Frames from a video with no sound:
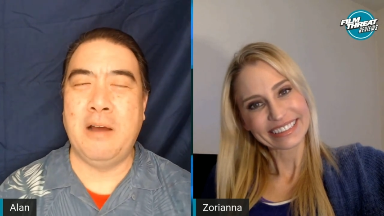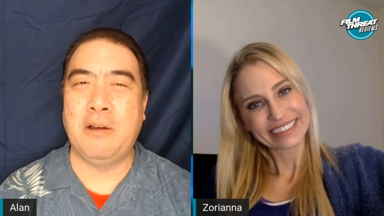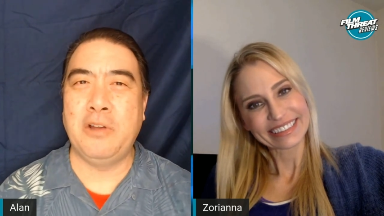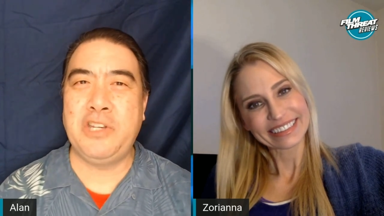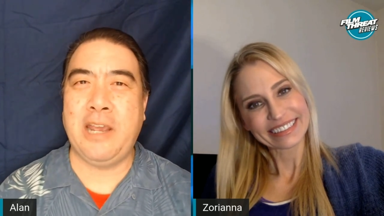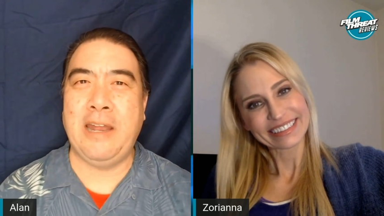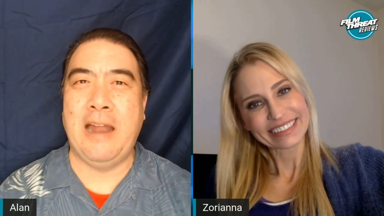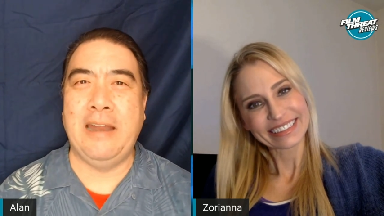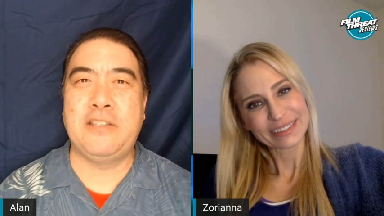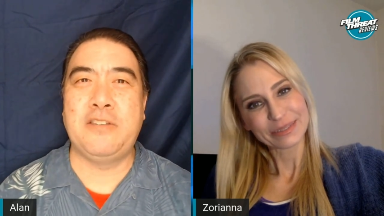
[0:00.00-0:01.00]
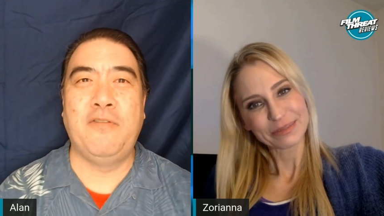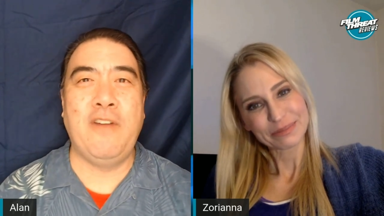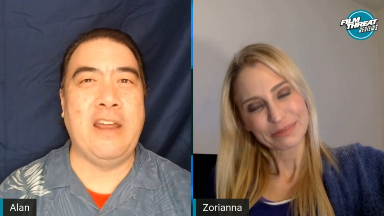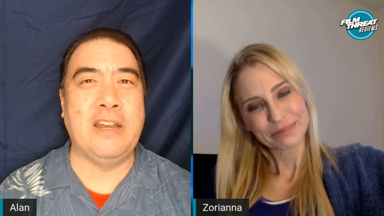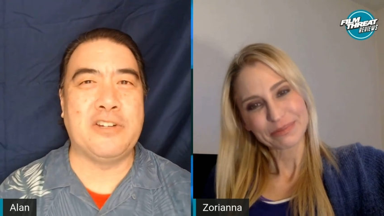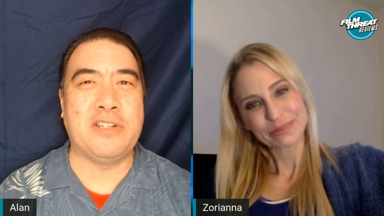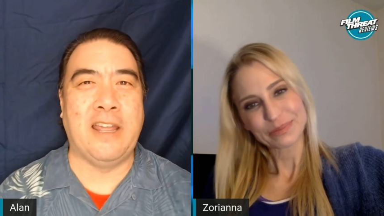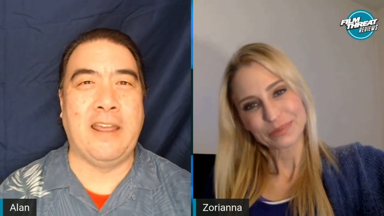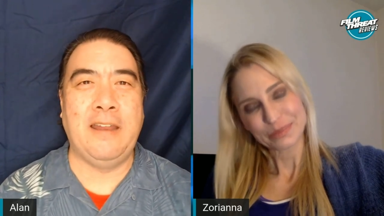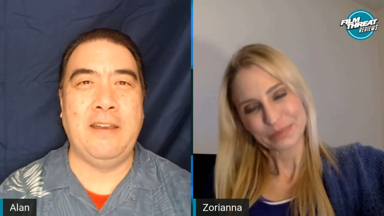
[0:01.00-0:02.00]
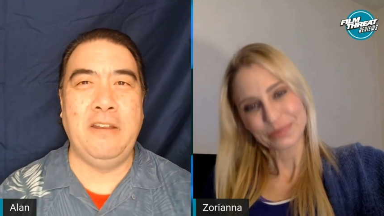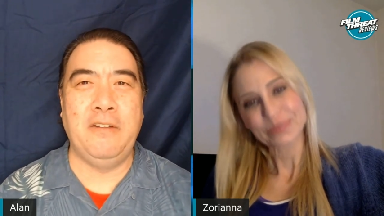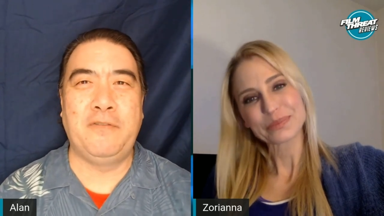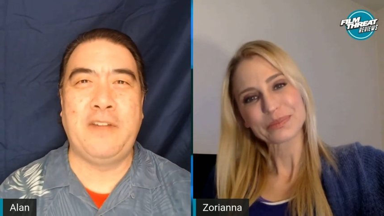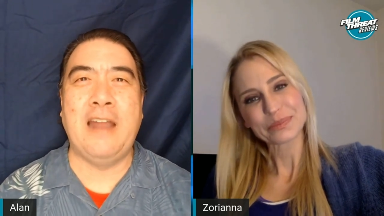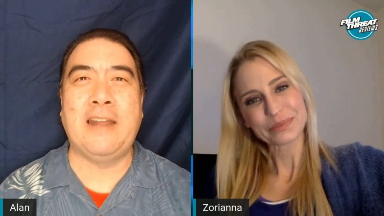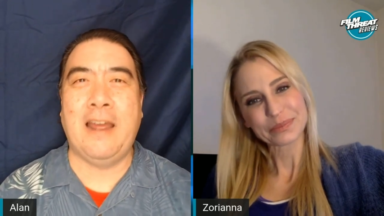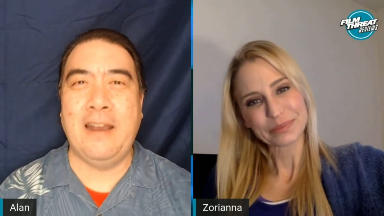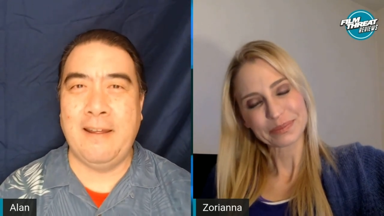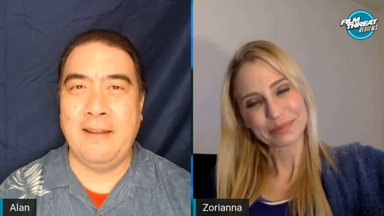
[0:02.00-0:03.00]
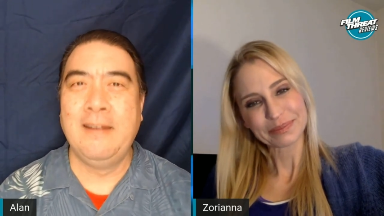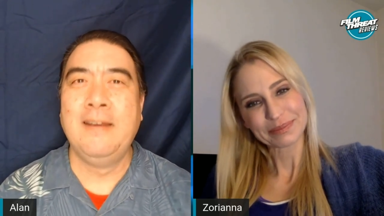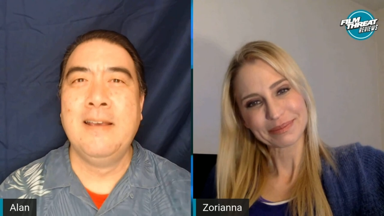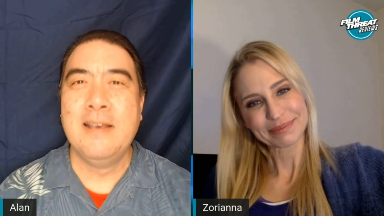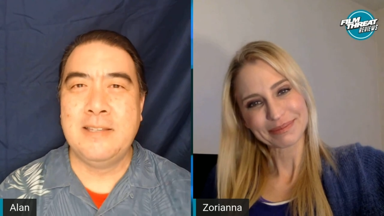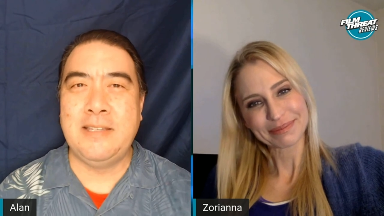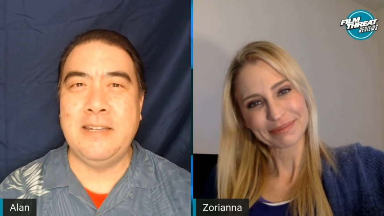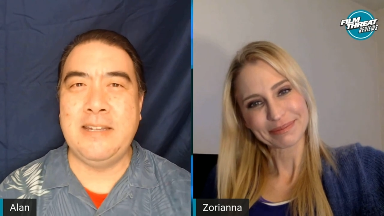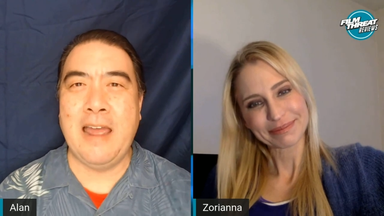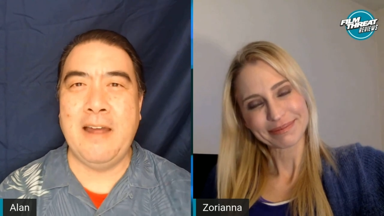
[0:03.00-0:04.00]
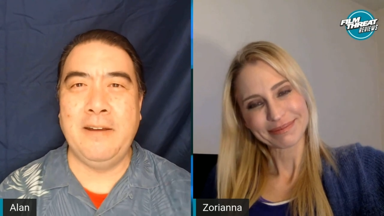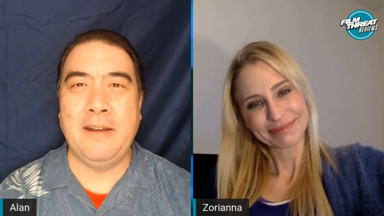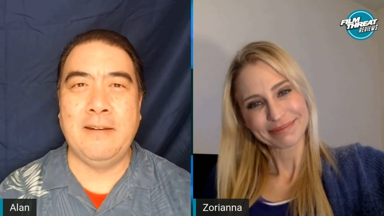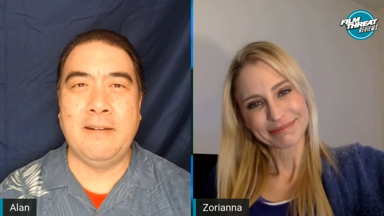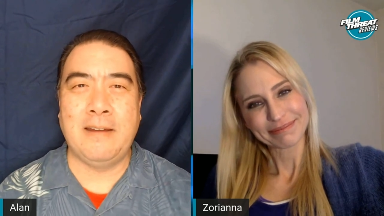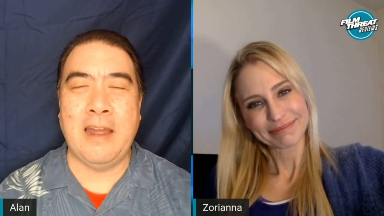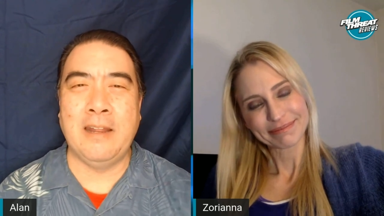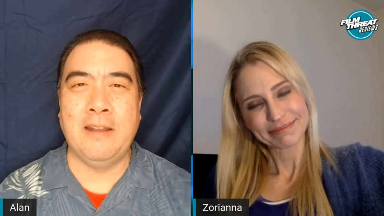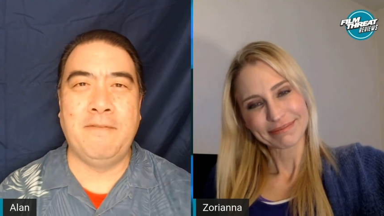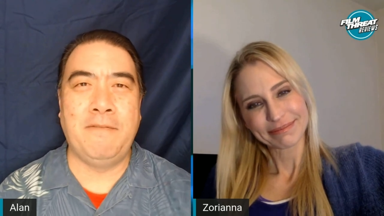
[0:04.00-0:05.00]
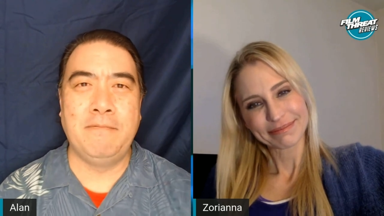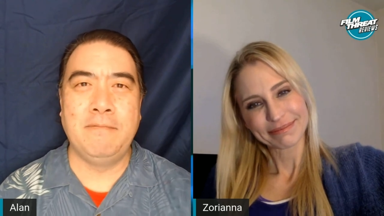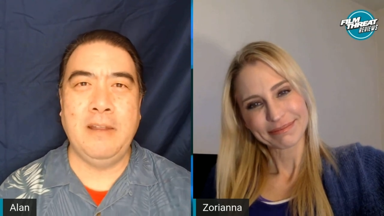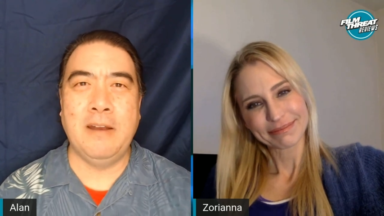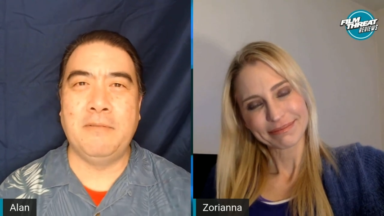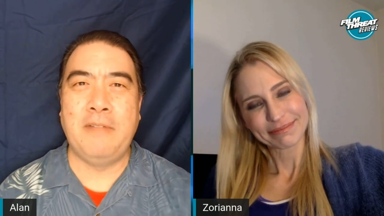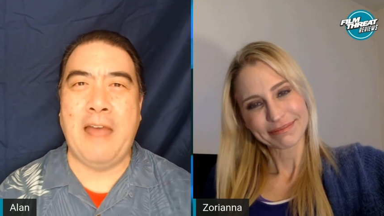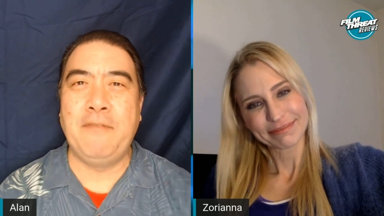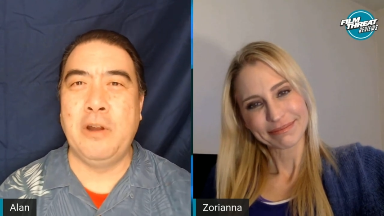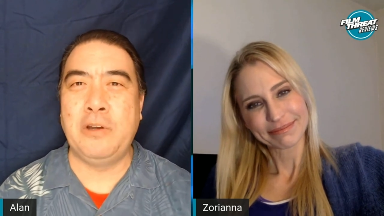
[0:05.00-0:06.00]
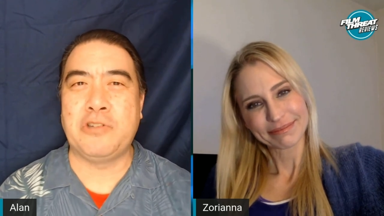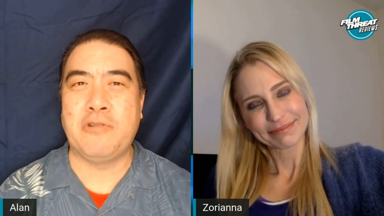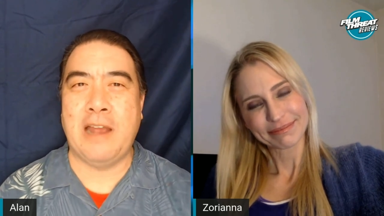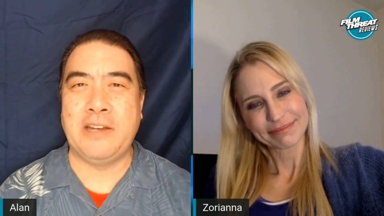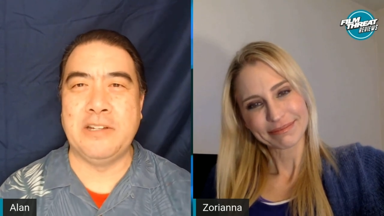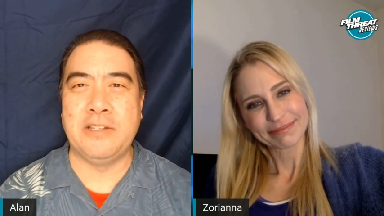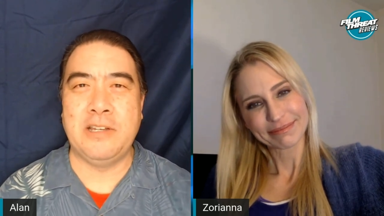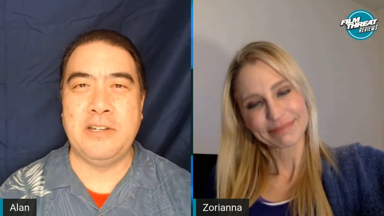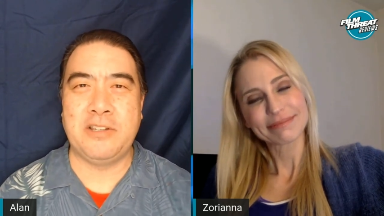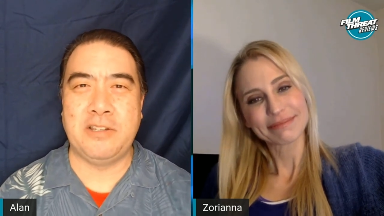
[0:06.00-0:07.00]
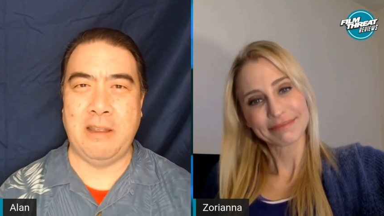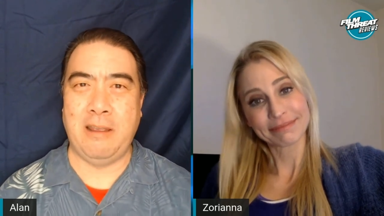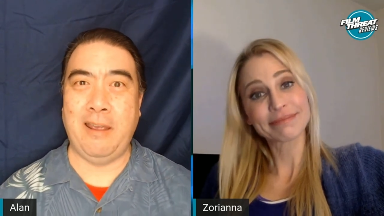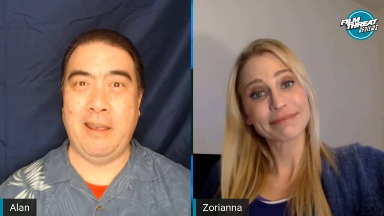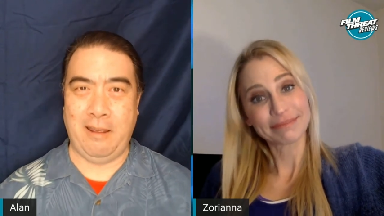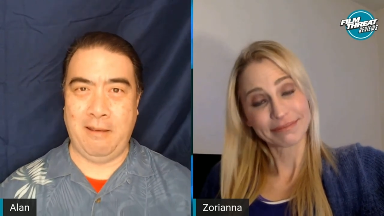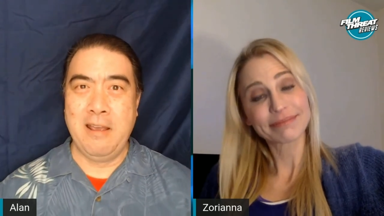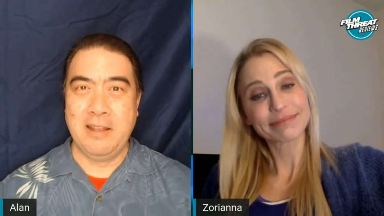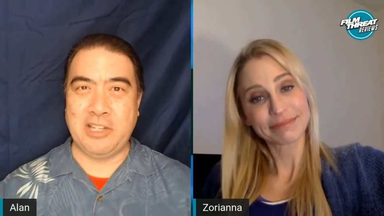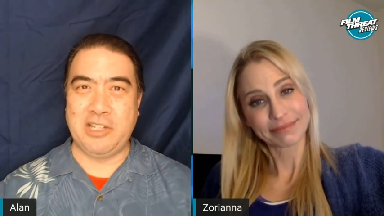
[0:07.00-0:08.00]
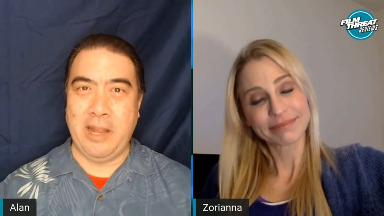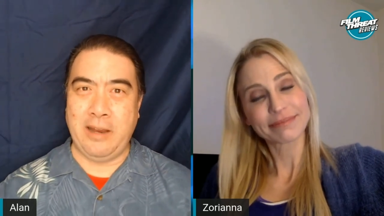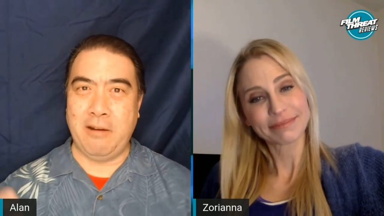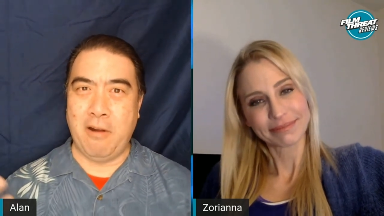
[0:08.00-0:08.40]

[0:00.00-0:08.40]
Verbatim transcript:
Speaker 1: Go check it out. It's very interesting, and you've got to kind of sit down and kind of have no distractions and just let it